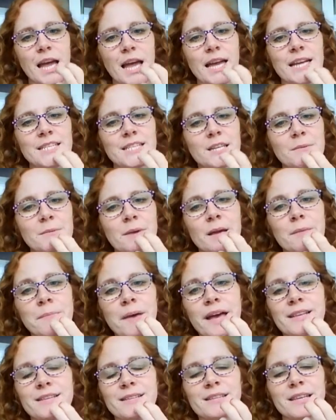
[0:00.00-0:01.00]
I do my
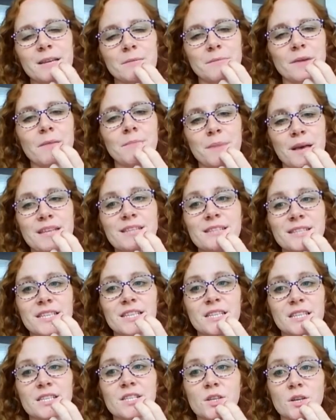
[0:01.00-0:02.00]
best, and my best
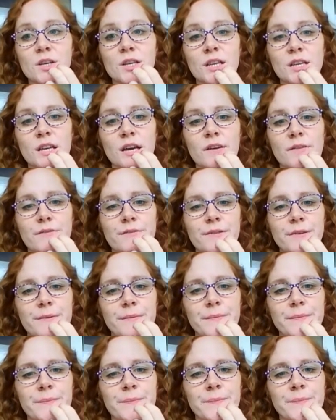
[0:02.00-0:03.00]
is good enough.
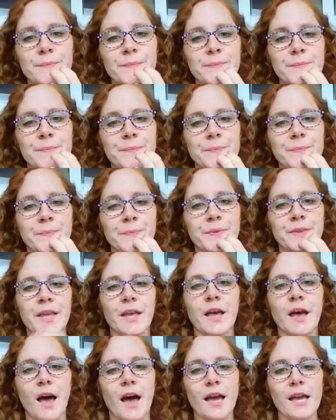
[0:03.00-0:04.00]

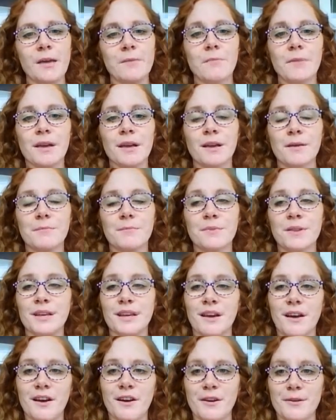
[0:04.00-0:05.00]
I am in
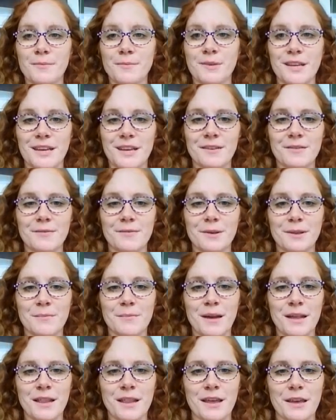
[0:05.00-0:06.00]
complete harmony with
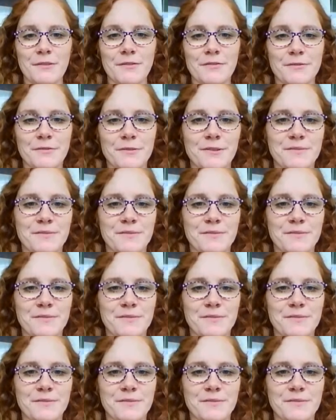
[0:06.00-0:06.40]
my life.